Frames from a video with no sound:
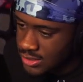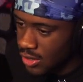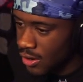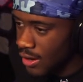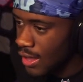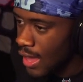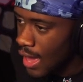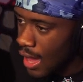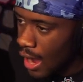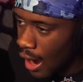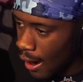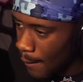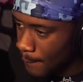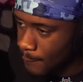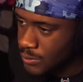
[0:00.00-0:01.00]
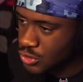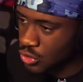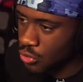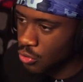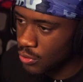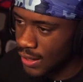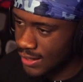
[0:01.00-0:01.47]
All right,
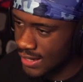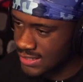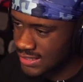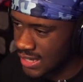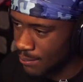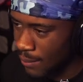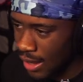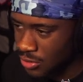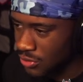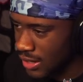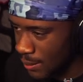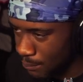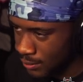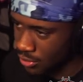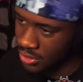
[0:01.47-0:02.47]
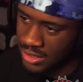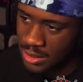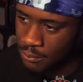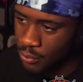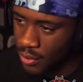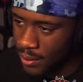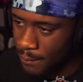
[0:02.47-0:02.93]
so like I said, man, I do not play on
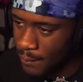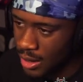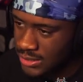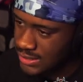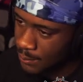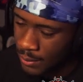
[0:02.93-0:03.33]
keyboard and mouse.